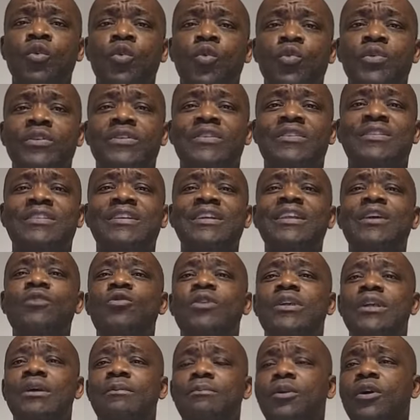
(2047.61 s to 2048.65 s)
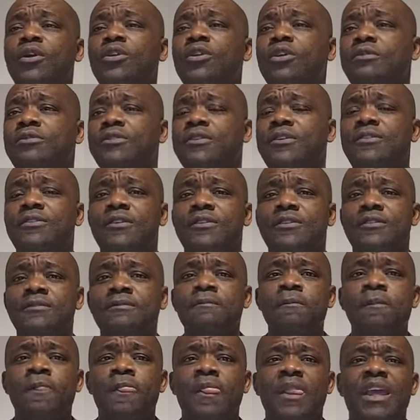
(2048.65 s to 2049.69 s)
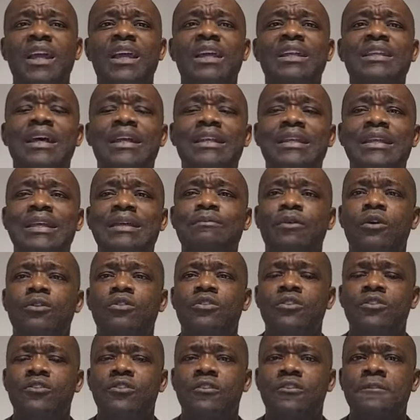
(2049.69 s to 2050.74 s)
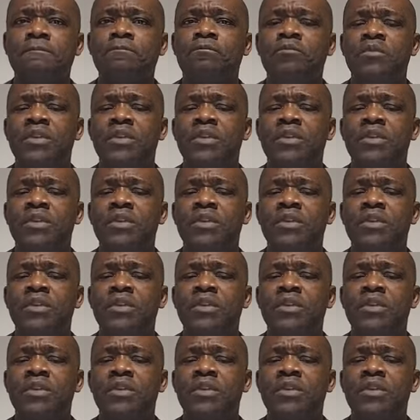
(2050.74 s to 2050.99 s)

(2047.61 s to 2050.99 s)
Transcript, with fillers: We seal it with the blood of Jesus in the name of Jesus.